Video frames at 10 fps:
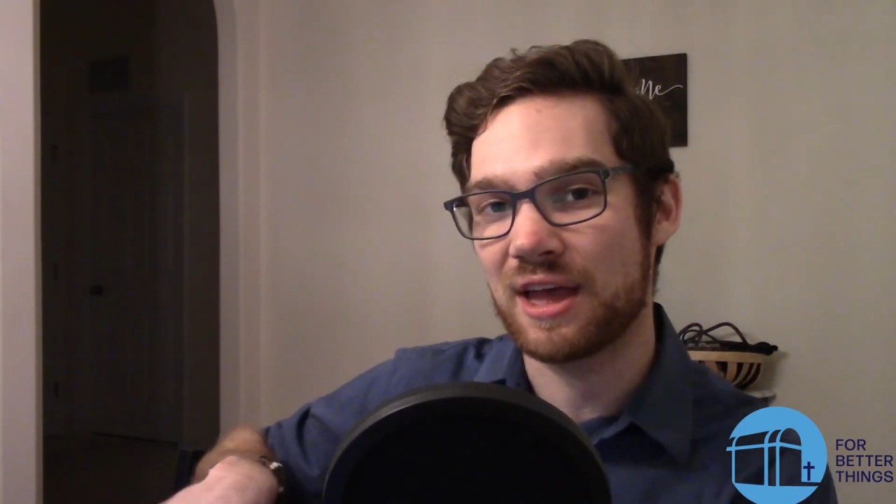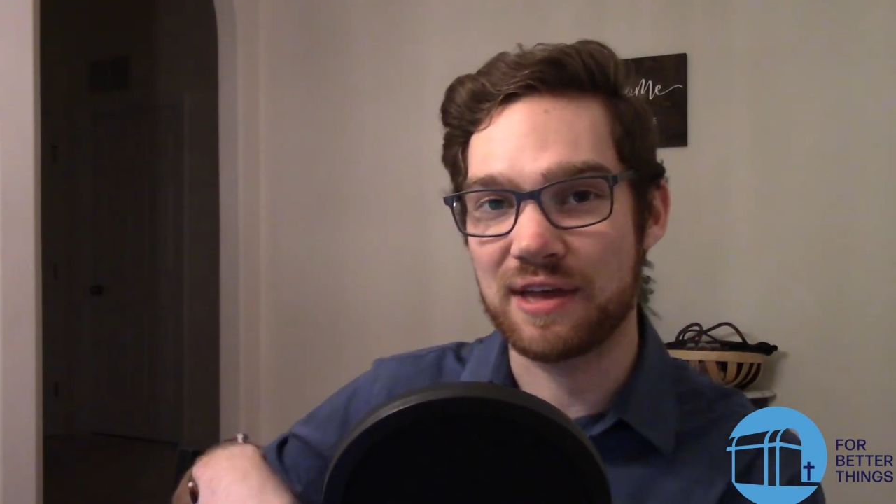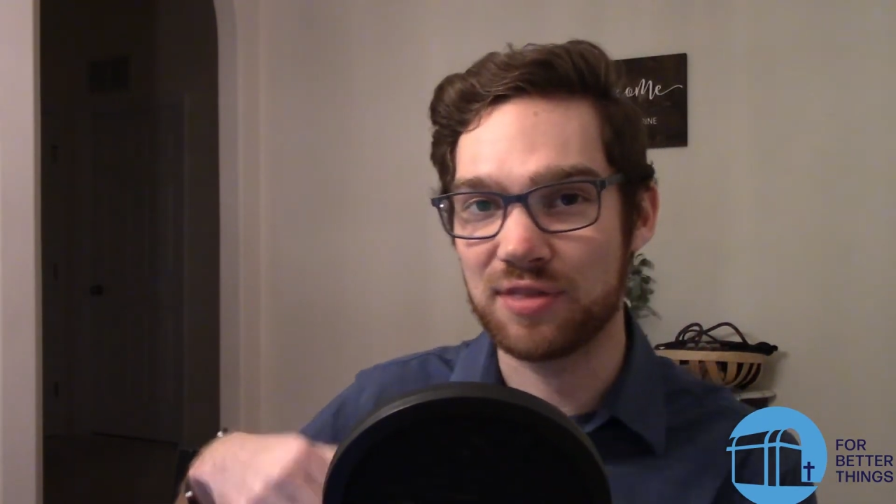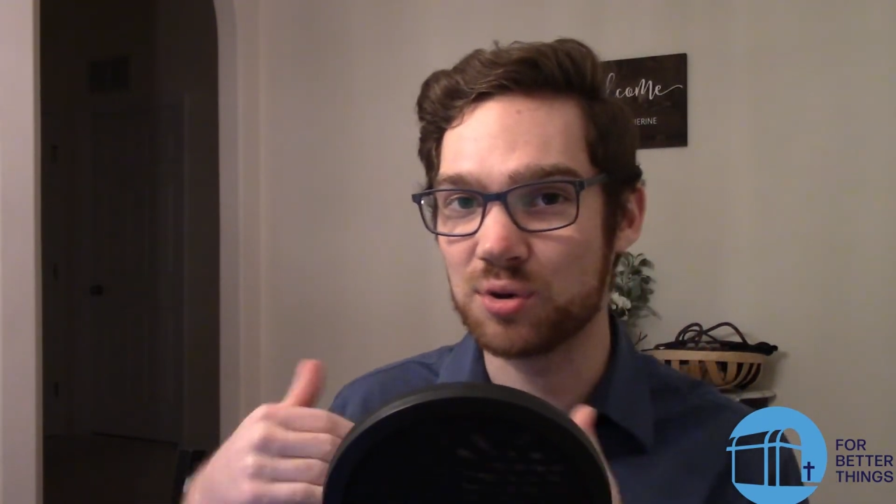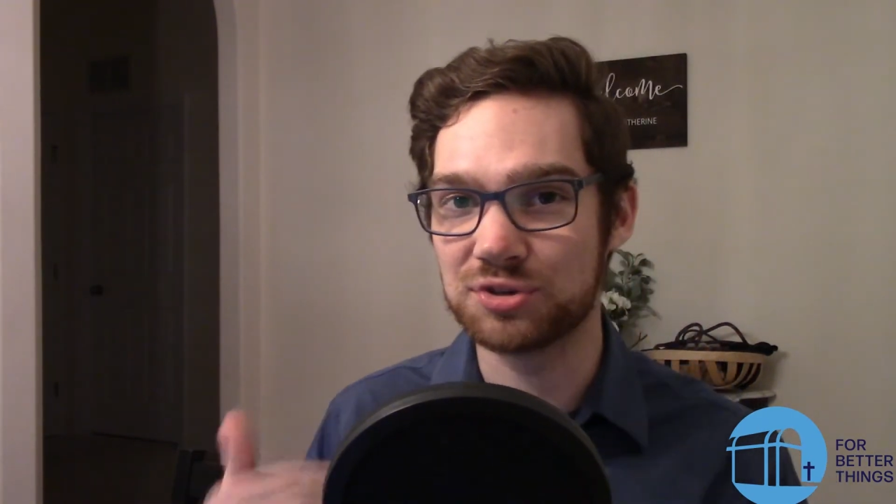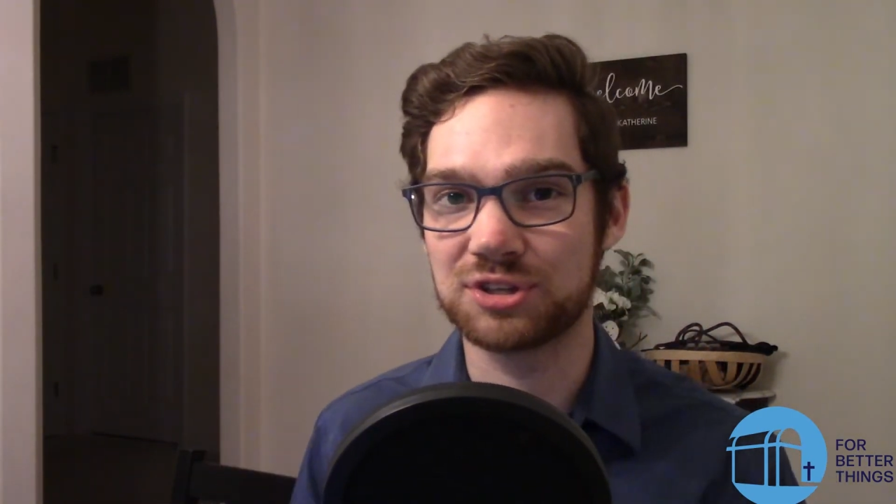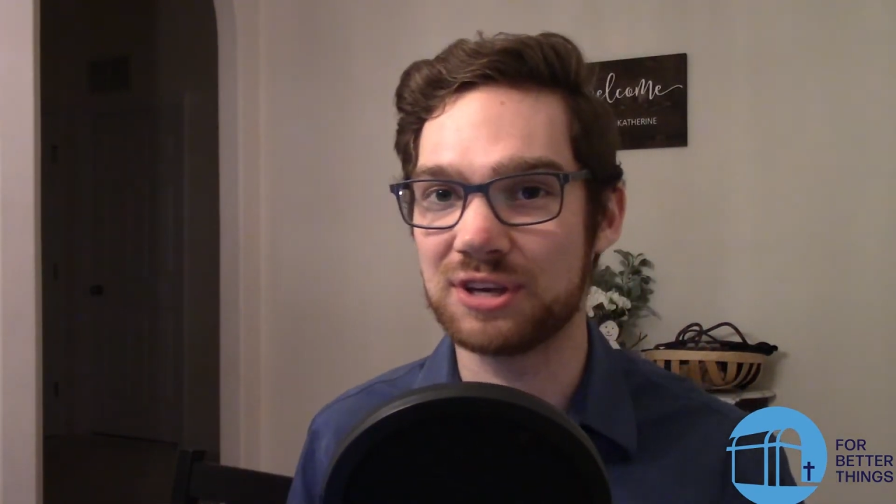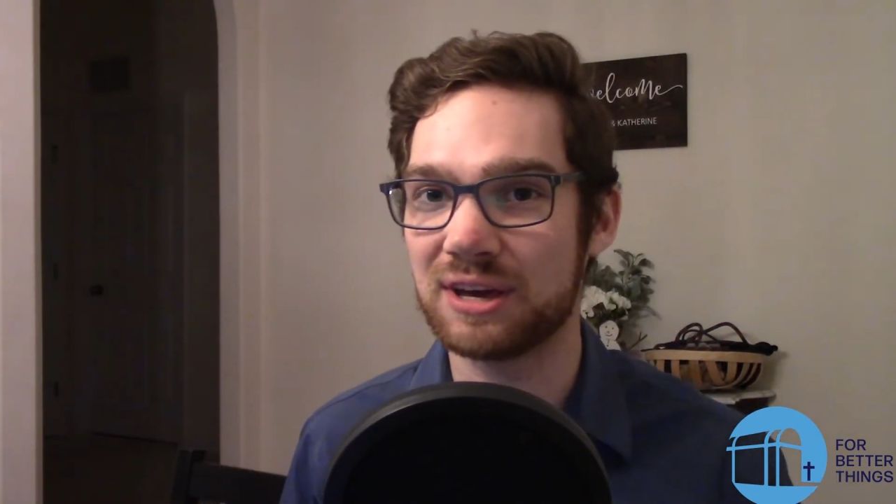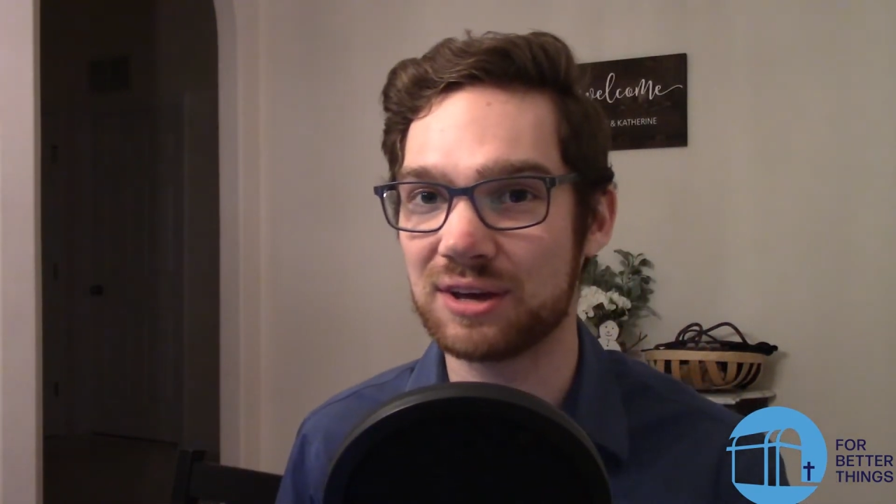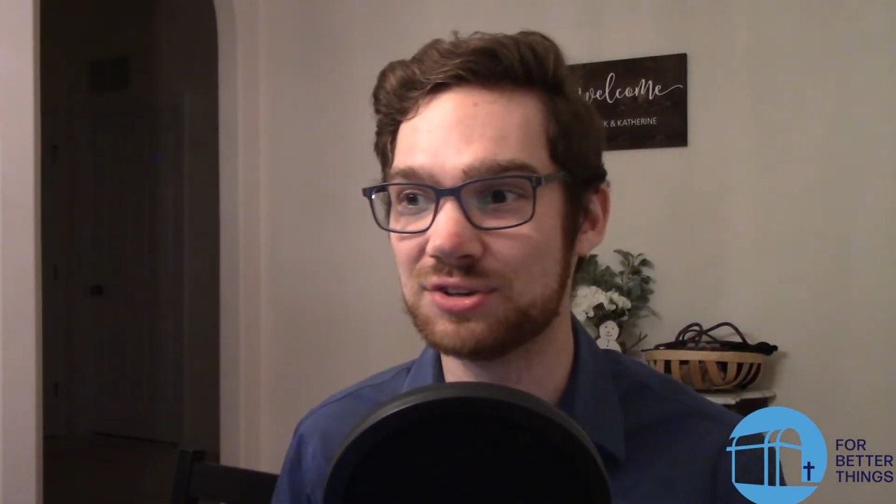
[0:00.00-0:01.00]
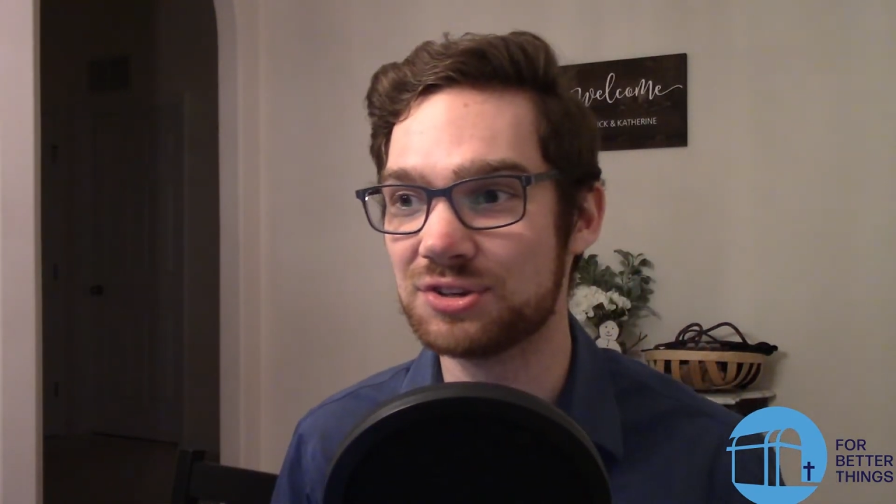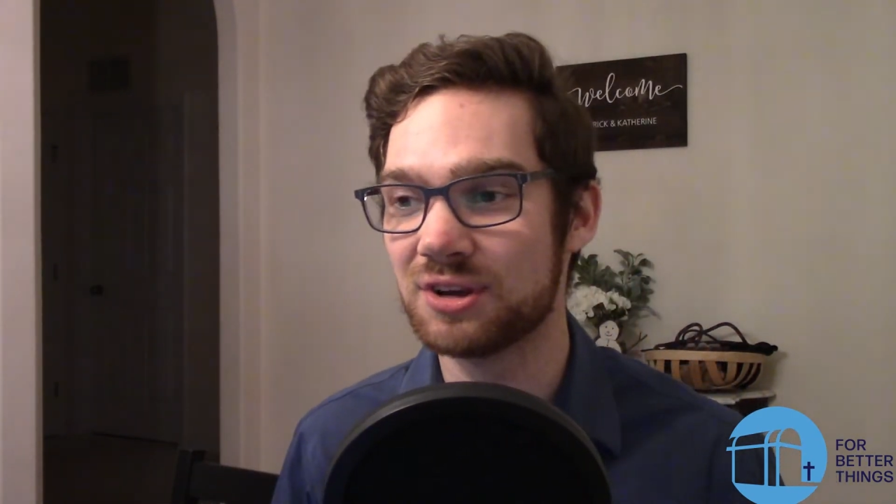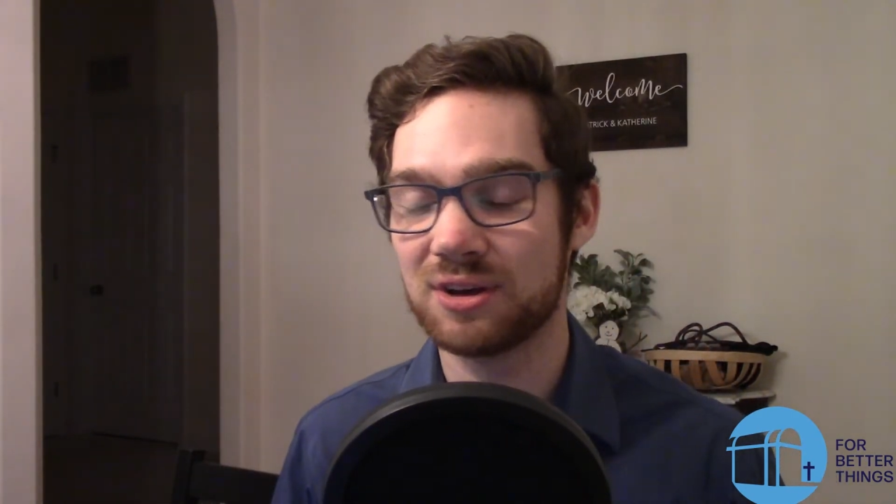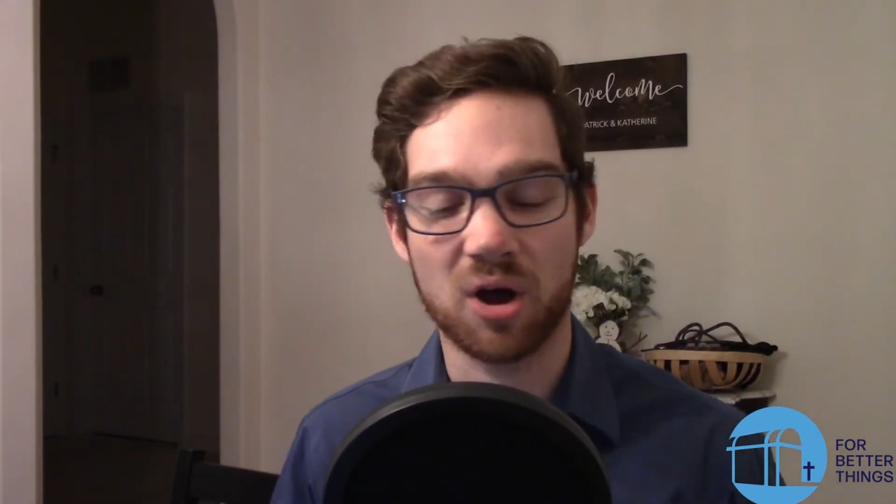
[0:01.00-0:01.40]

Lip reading: and those kids